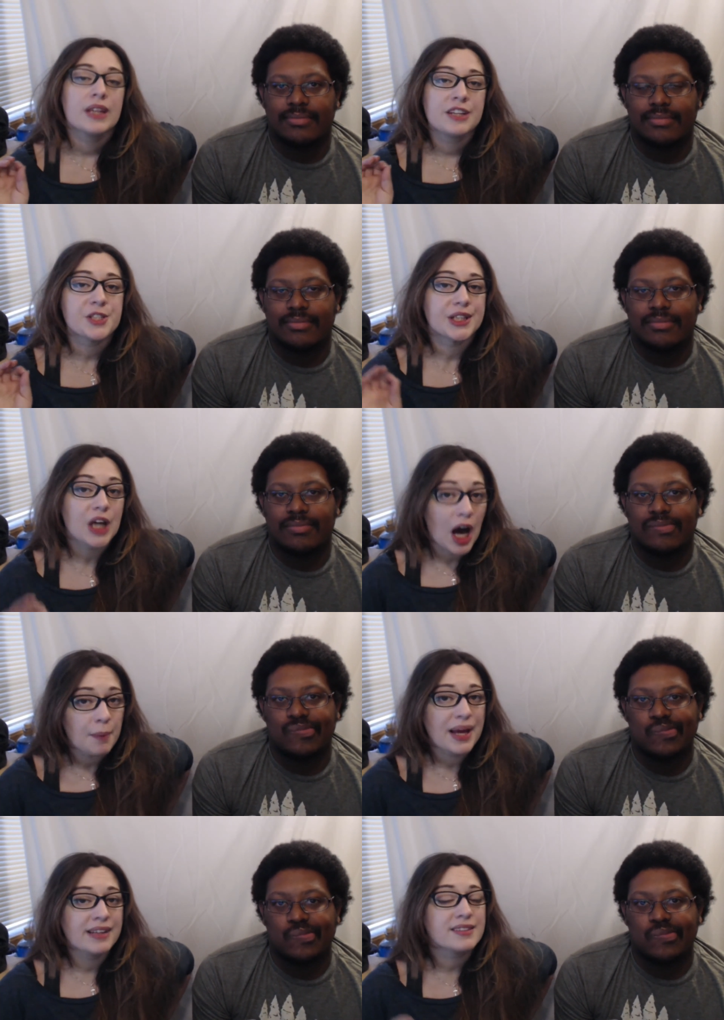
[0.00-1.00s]
Speaker 1: you to
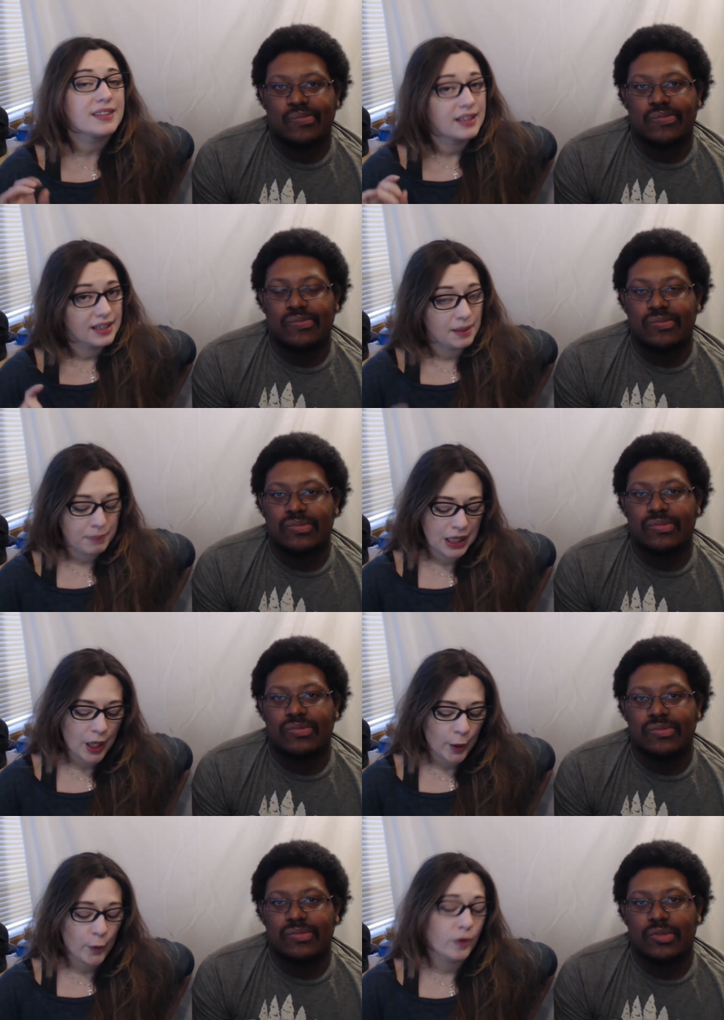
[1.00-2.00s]
comment
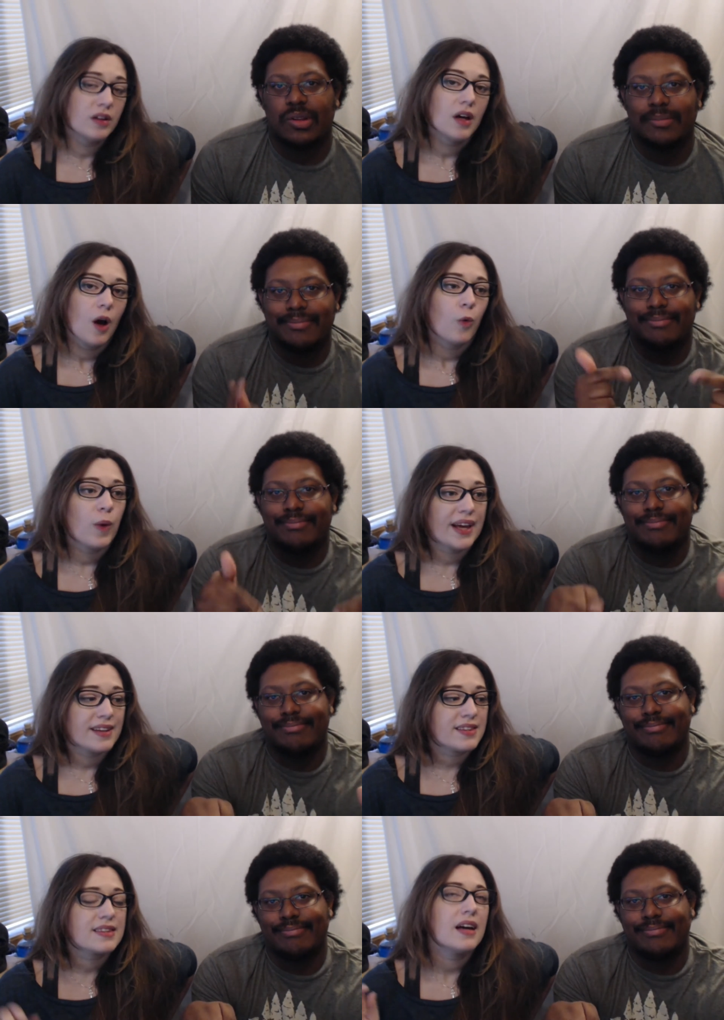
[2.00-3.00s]
below
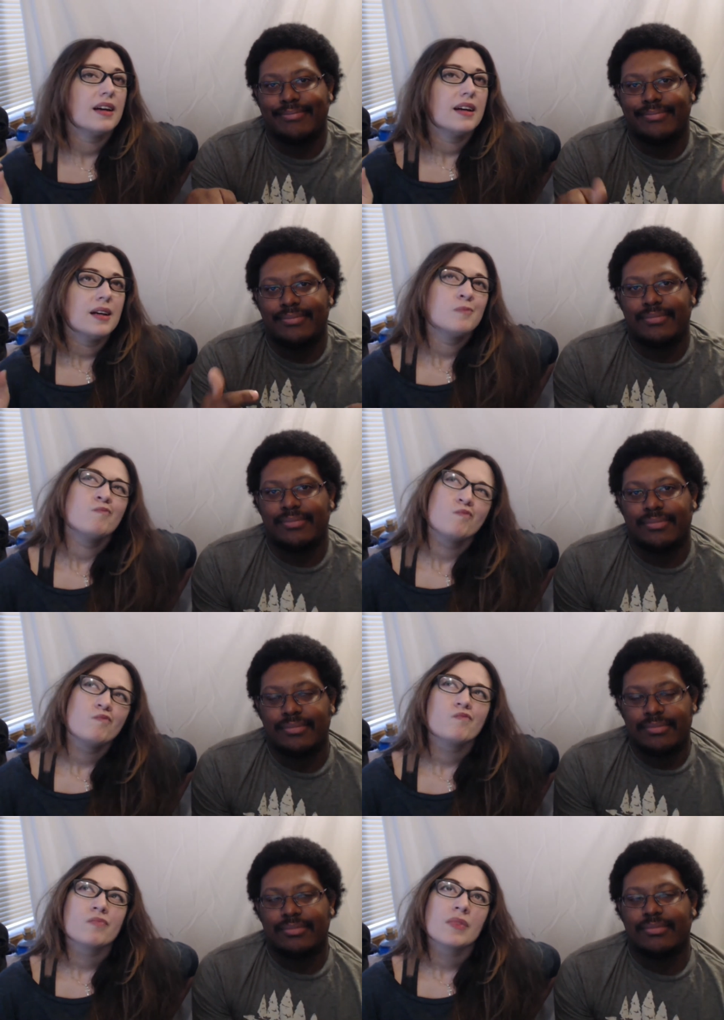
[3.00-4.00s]
with
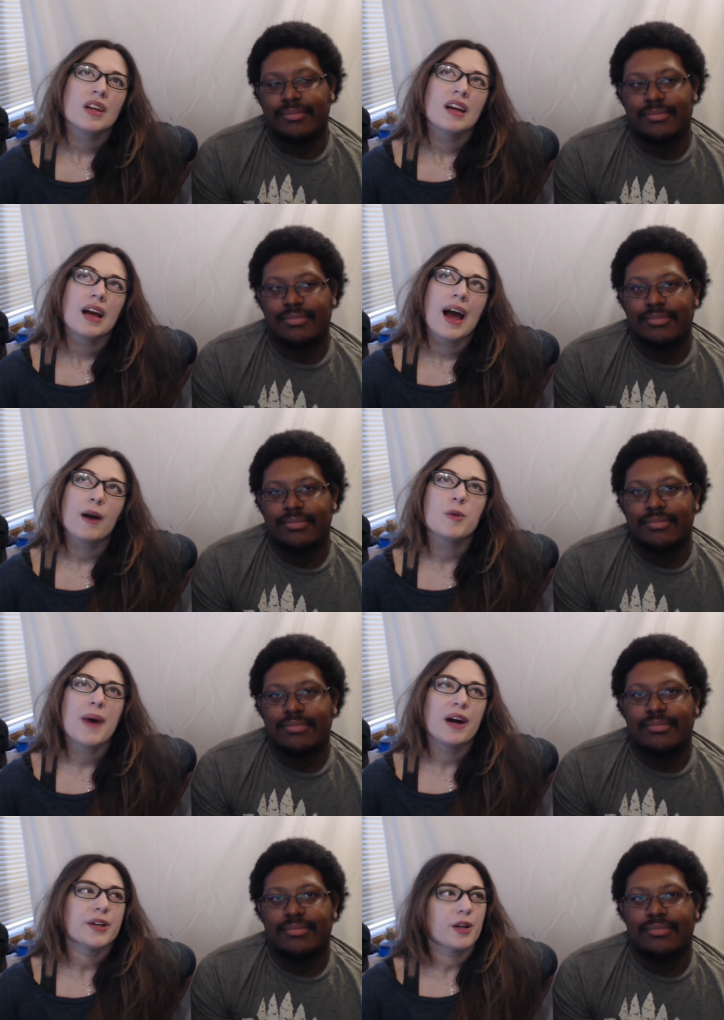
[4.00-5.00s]
how
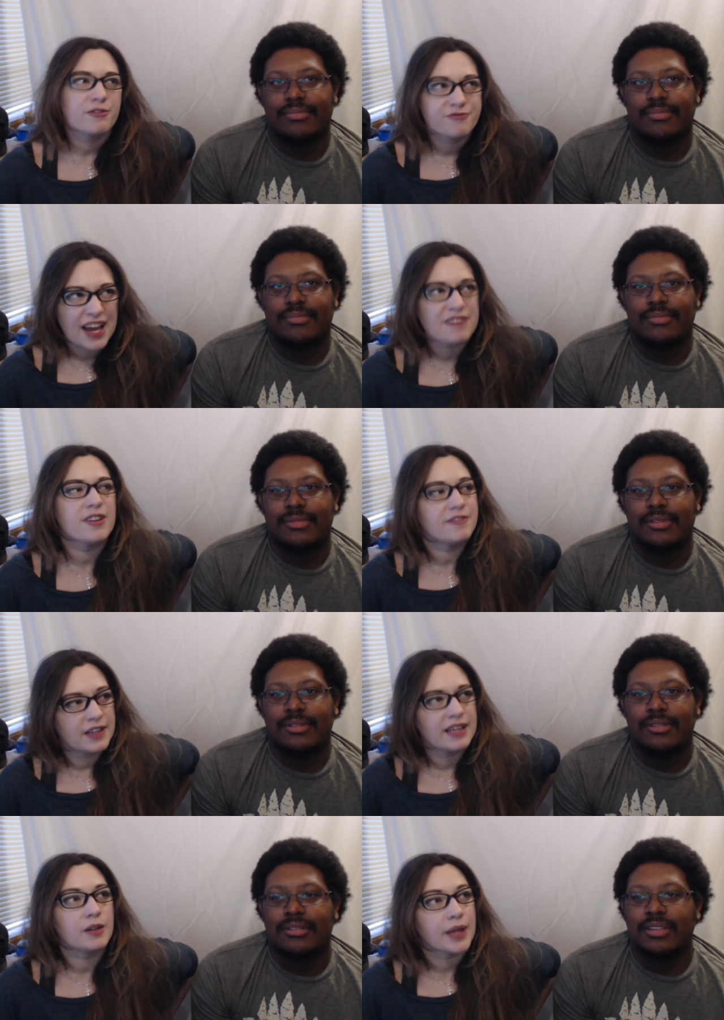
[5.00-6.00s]
about your favorite
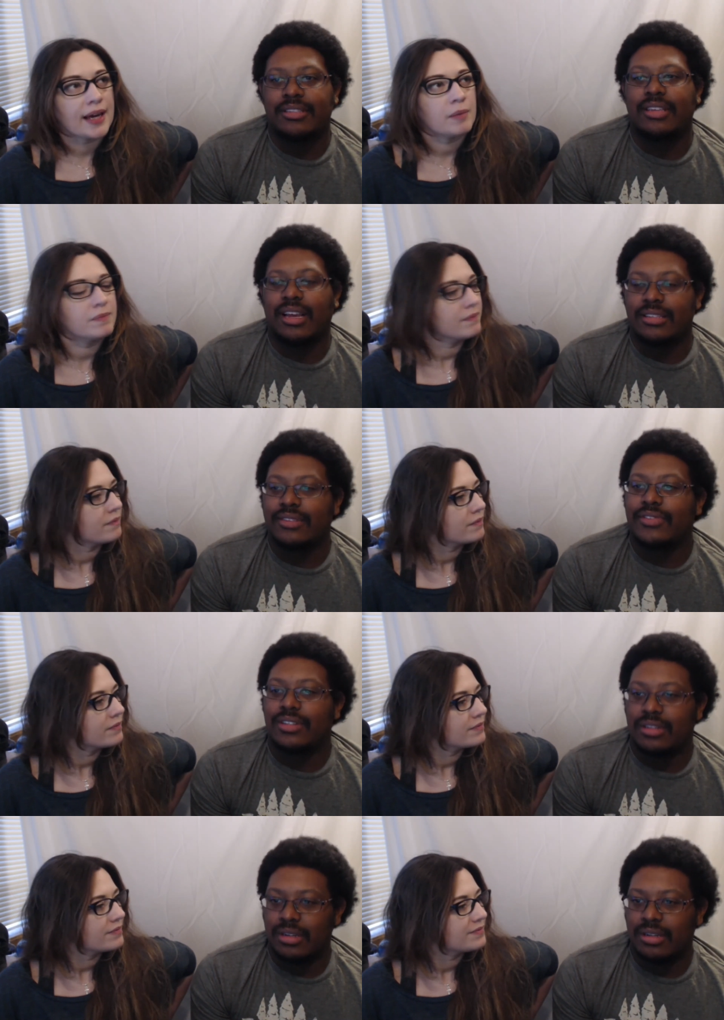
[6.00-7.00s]
video game?
Speaker 2: The size of your
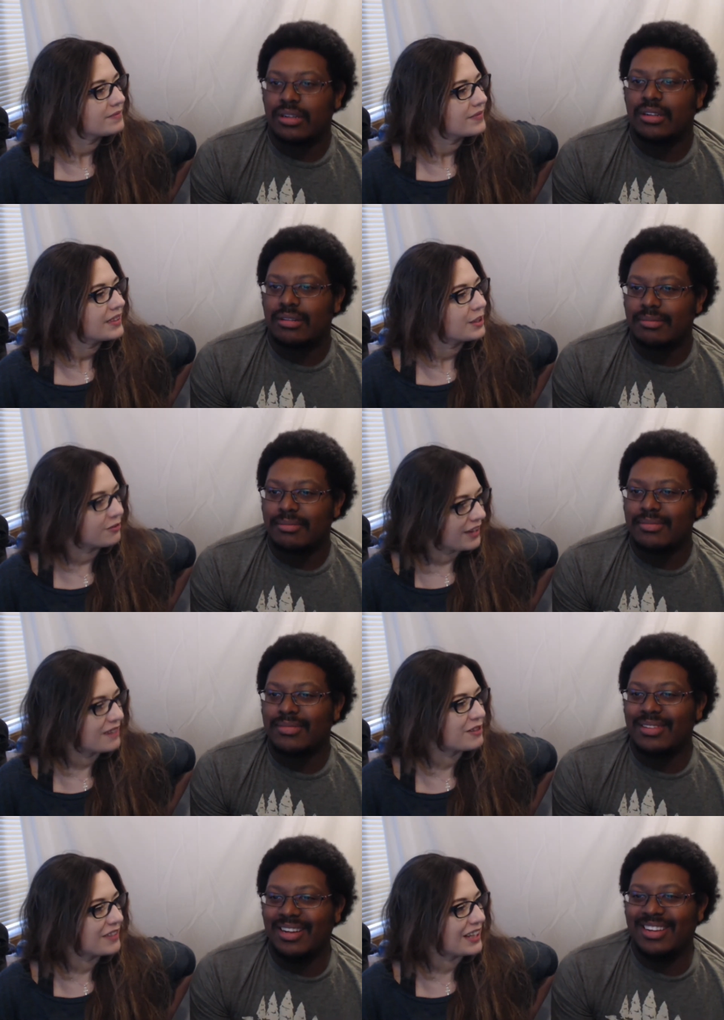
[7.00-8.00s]
dude.
Speaker 1: Your
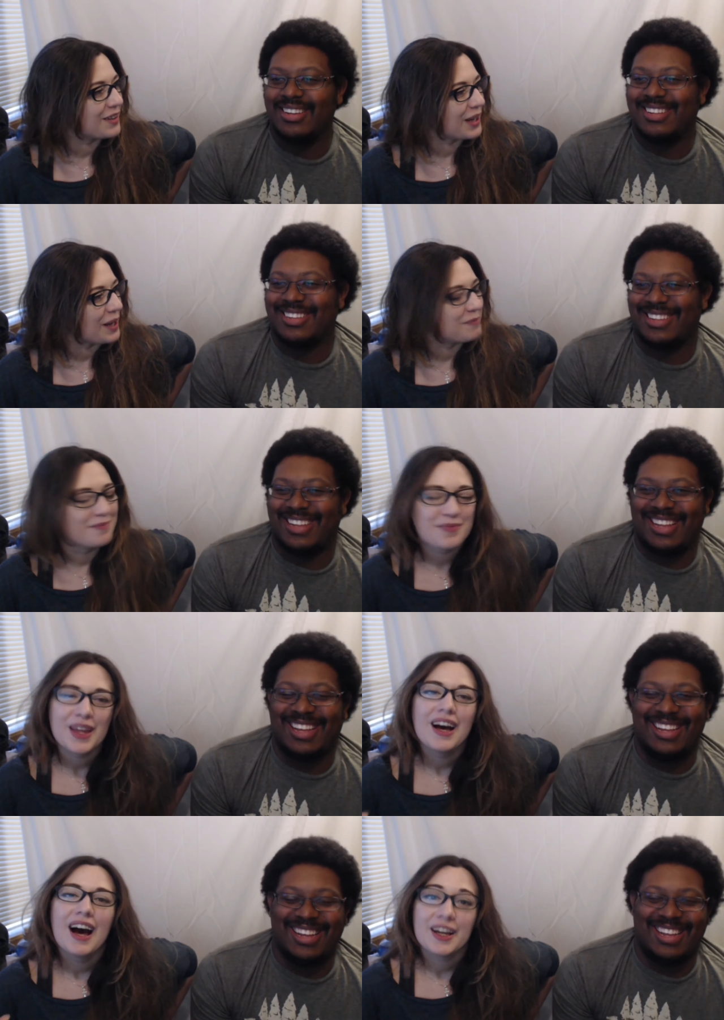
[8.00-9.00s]
favorite video game.
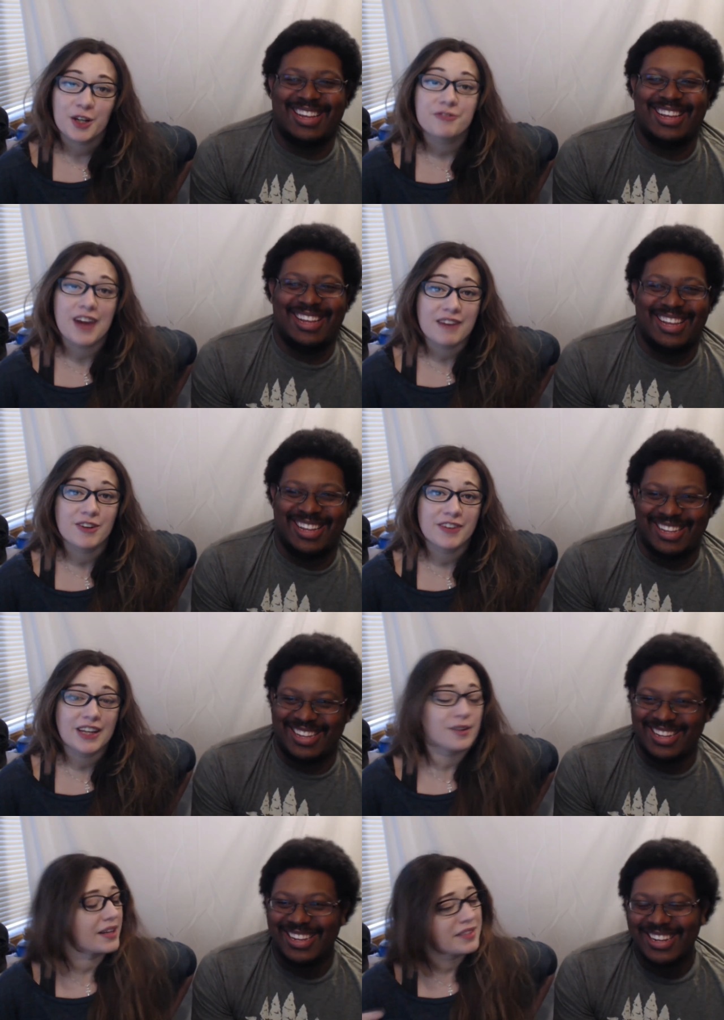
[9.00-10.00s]
Your favorite video
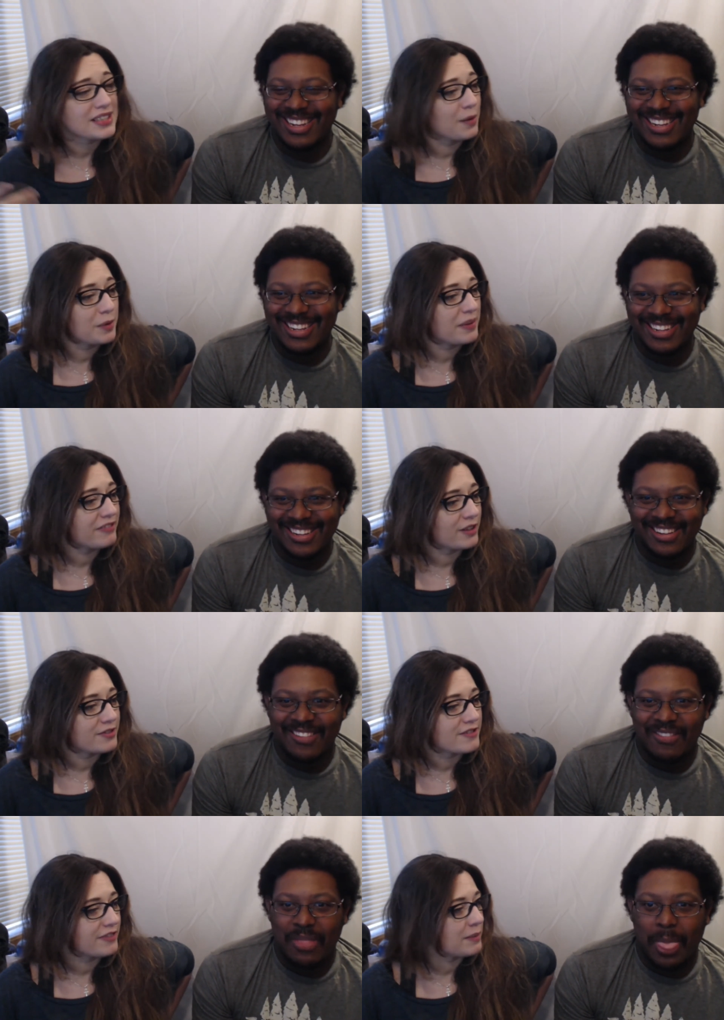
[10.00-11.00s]
game, because that wouldn't be fair for
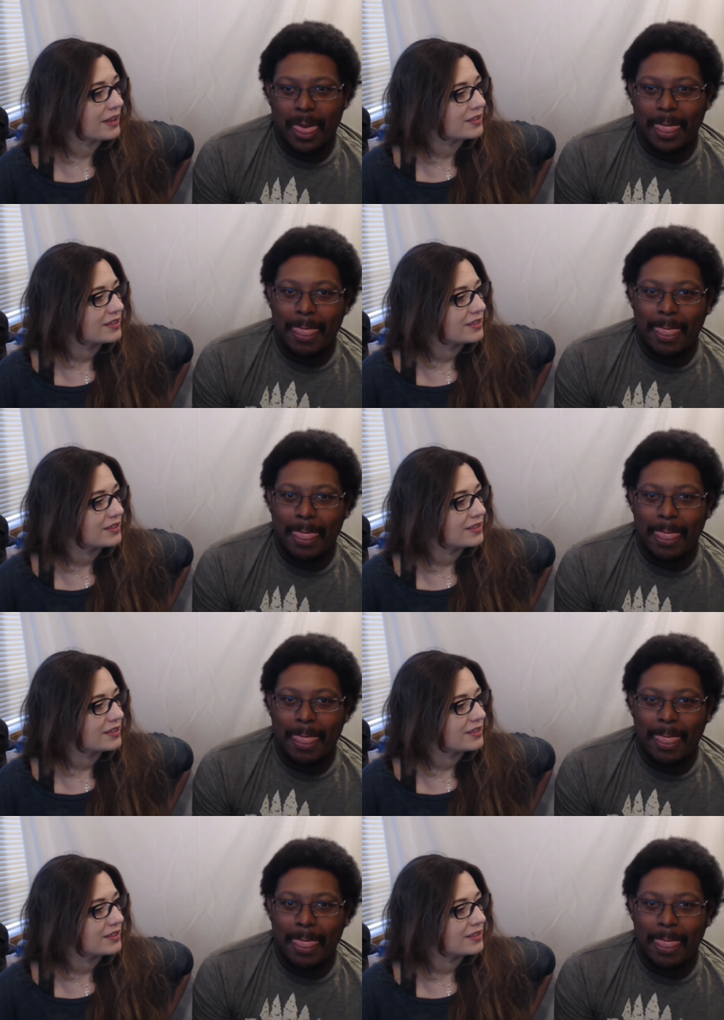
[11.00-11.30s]
the females.